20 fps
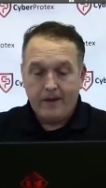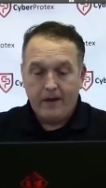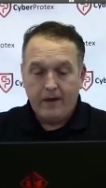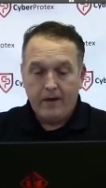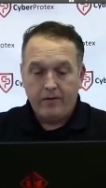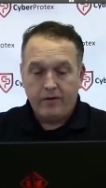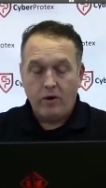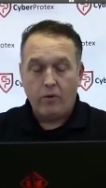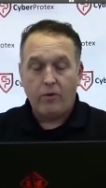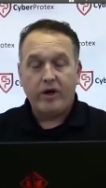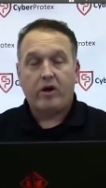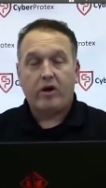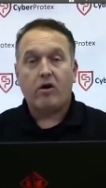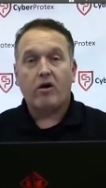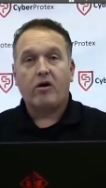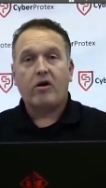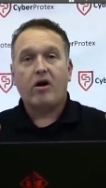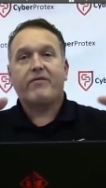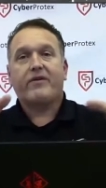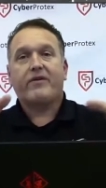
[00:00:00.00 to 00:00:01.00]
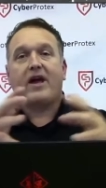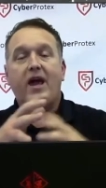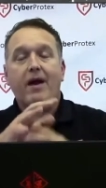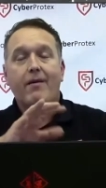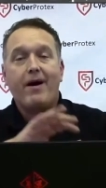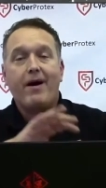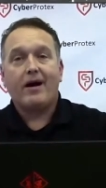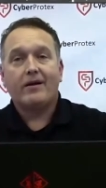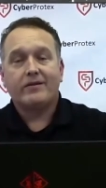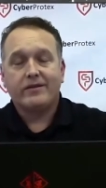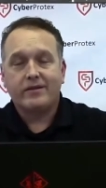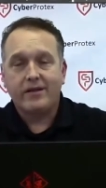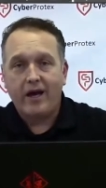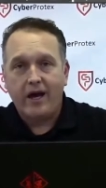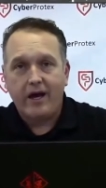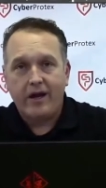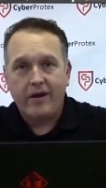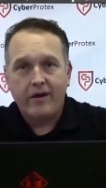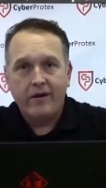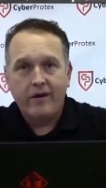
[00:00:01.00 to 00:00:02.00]
So when Kirchhoff came out and
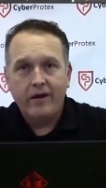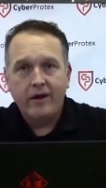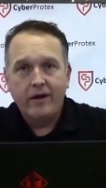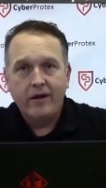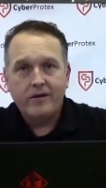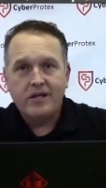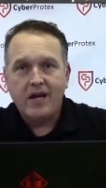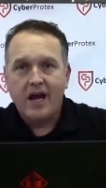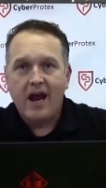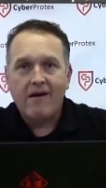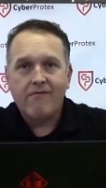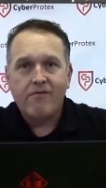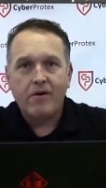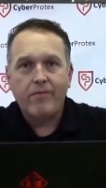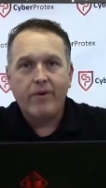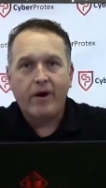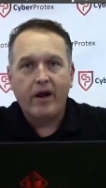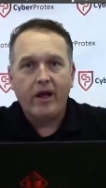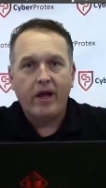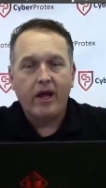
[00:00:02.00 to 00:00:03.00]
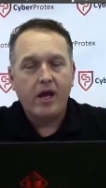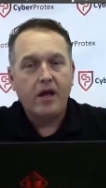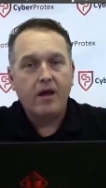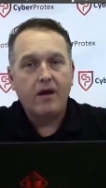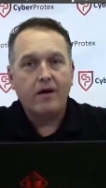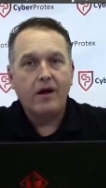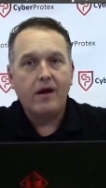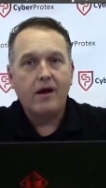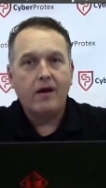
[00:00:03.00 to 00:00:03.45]
said to everybody,